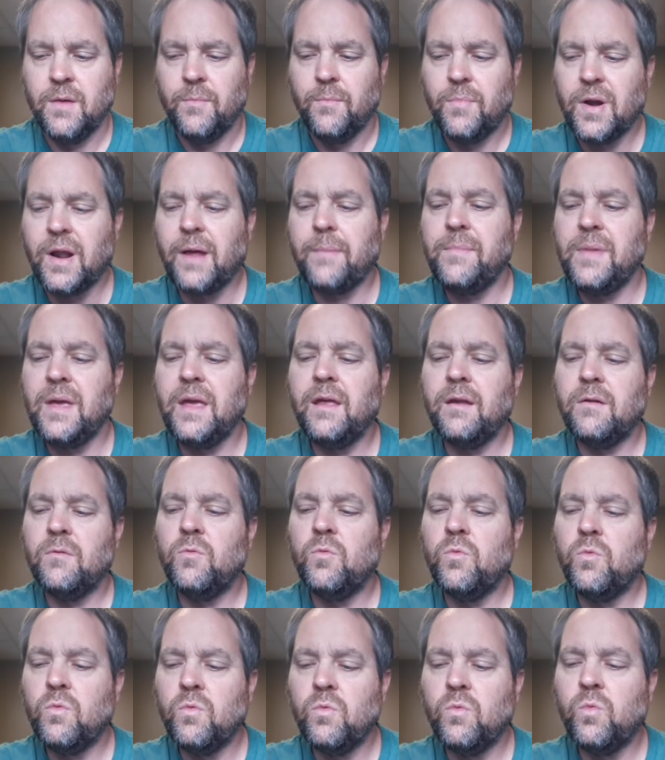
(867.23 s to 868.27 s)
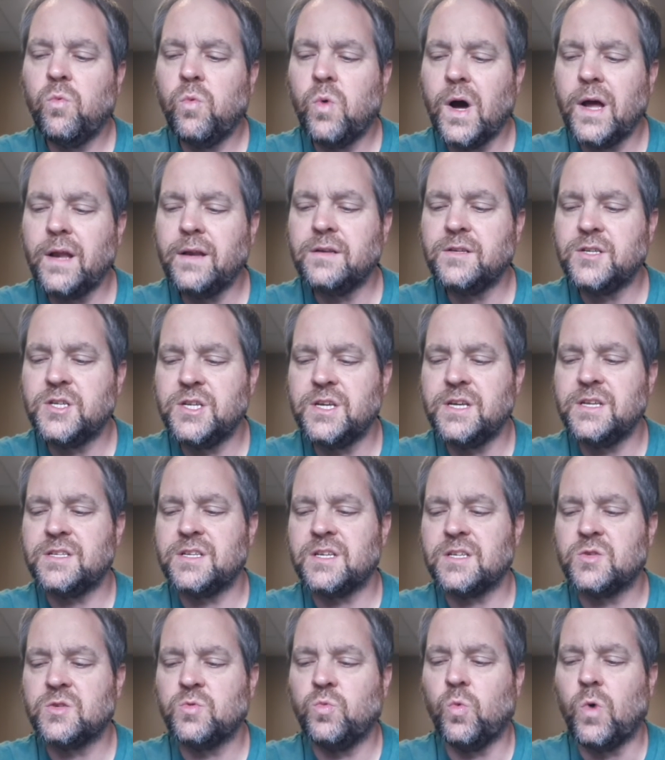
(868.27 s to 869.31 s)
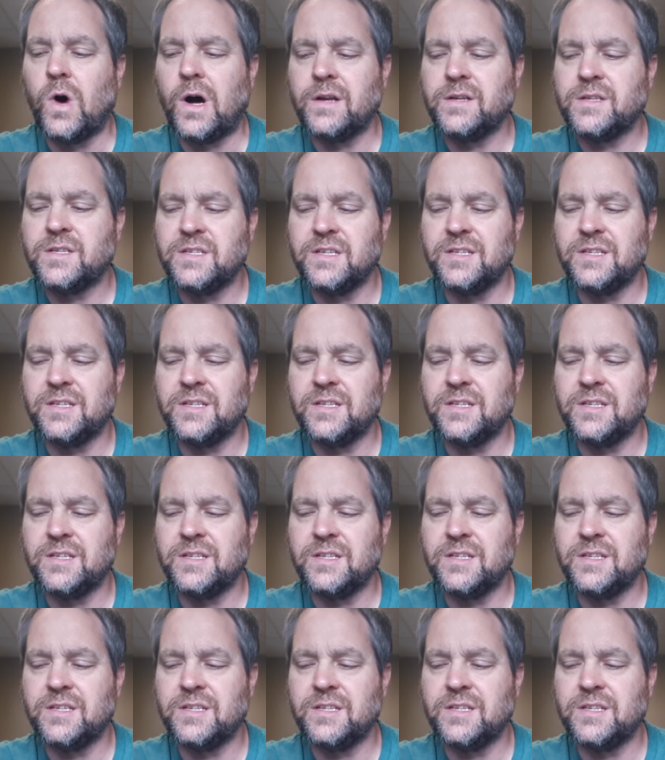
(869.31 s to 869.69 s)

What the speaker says: but I mean what Jesus wants